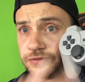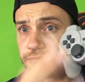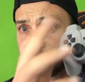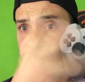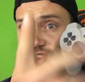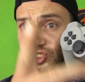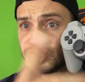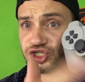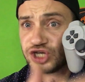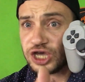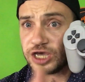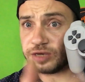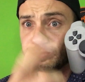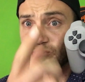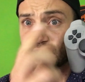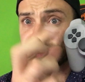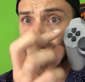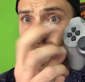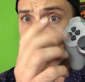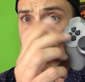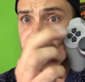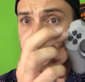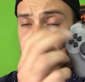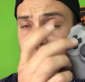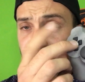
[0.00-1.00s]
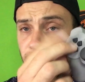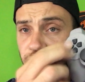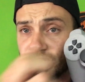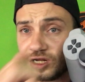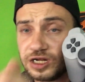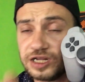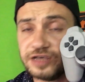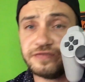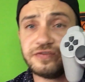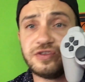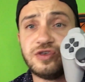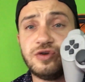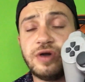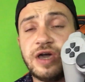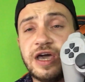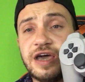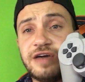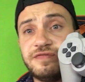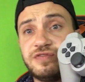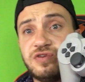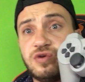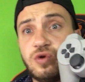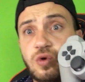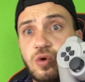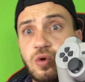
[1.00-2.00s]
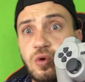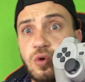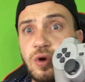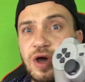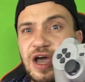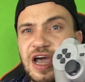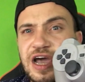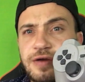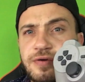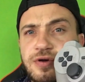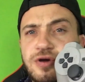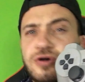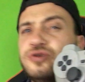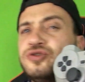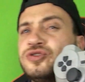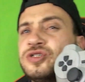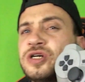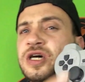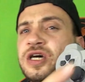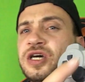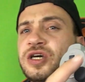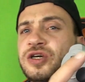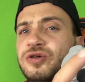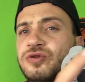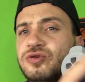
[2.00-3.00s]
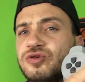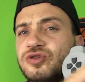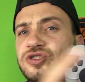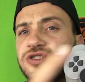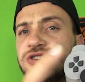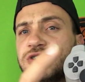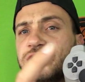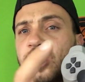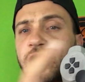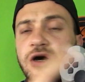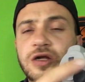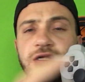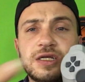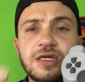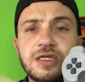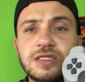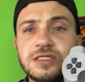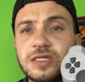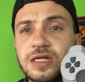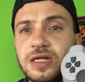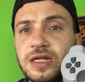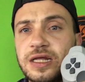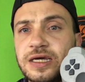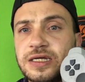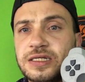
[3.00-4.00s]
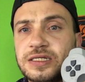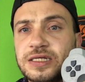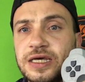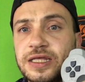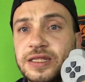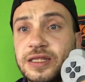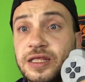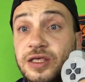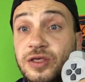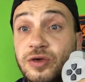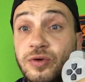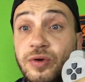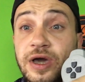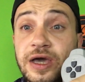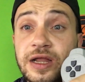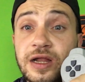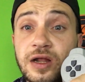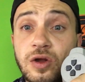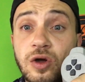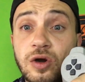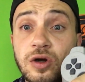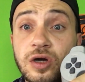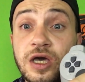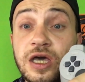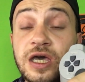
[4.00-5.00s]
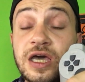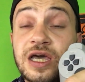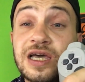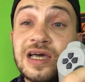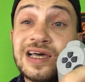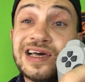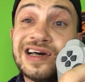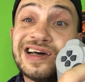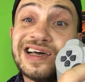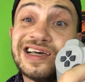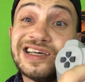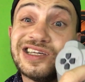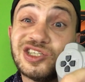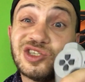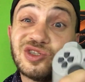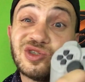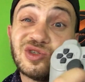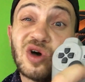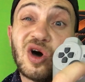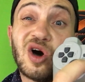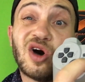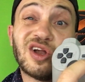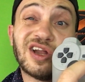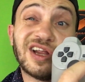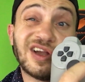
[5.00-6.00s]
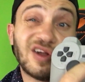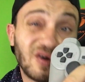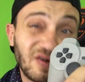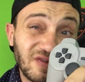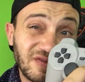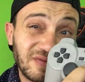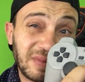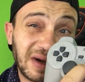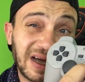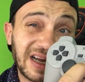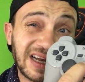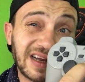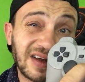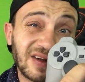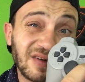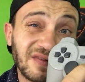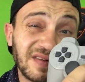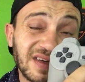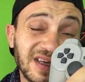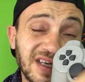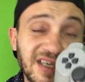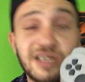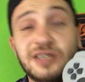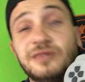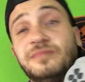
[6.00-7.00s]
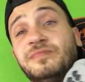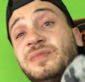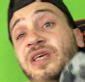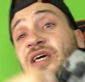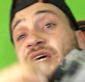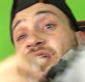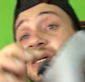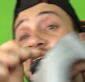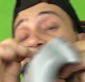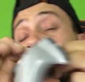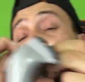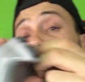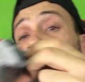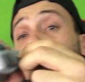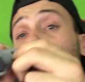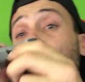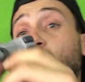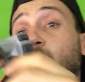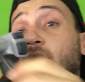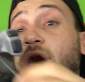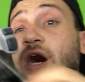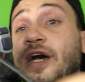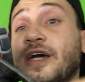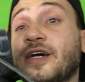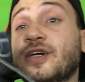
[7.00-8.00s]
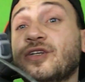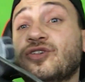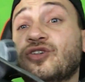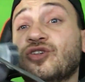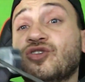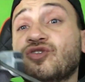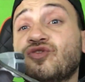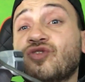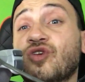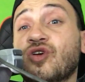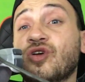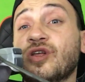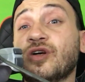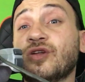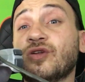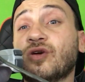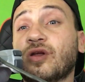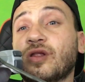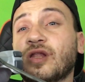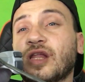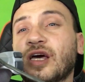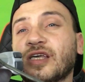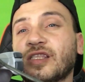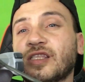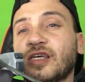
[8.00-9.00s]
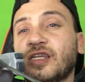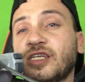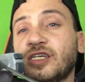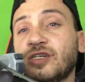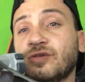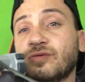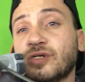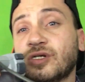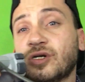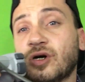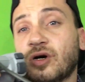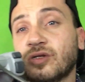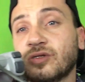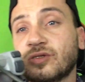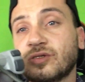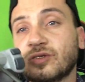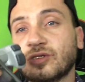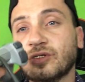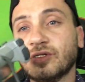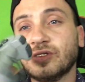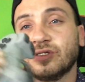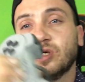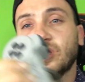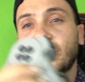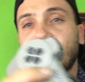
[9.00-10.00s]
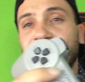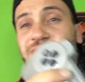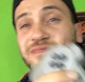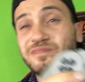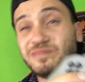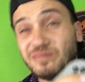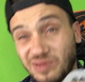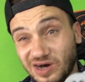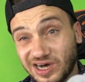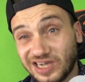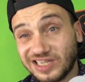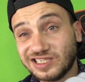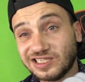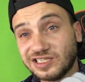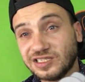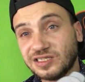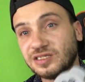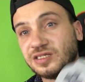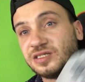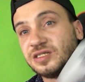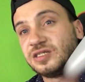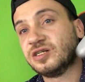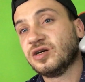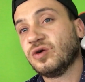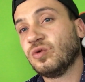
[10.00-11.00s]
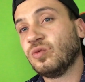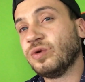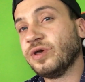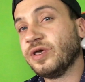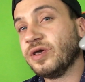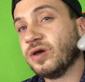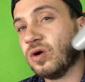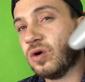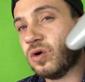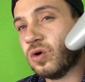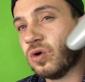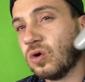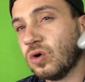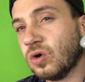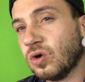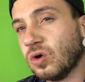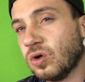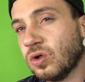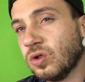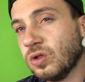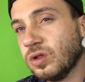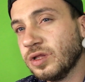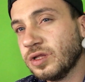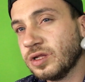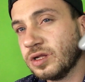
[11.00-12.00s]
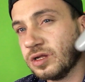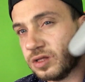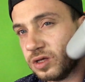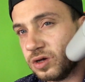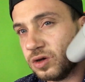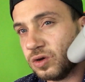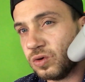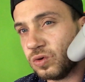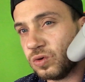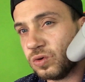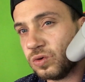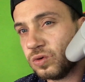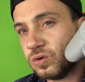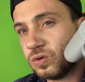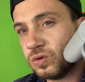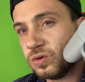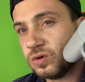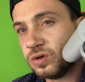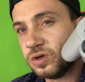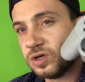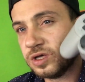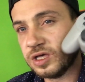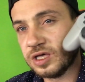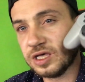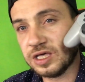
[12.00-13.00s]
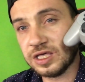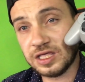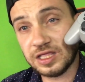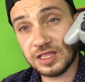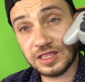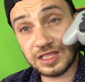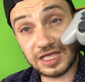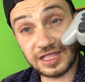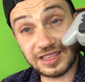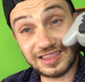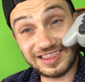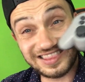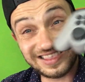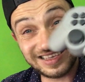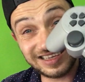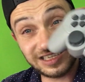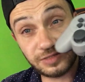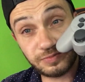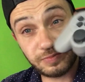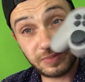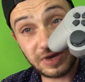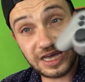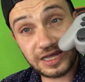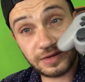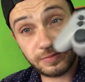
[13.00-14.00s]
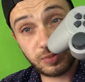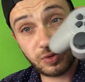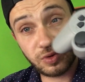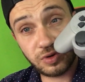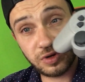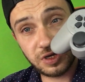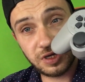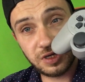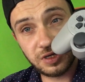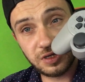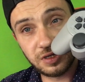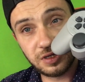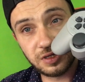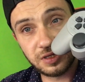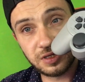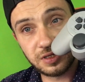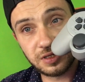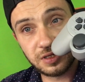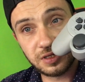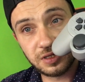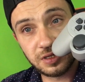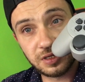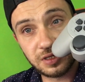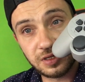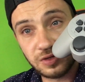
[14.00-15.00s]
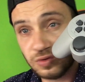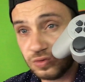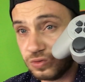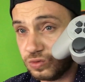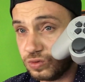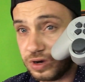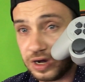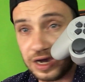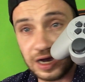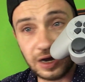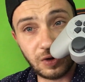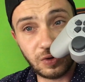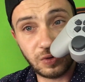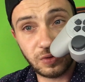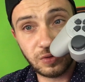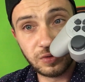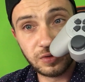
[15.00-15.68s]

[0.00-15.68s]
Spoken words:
shapes, and on the left you have your arrows, your start and select, and then your analog on and off button over here. It is a wired controller, not like the newer consoles, but we all know that this bad boy, wow,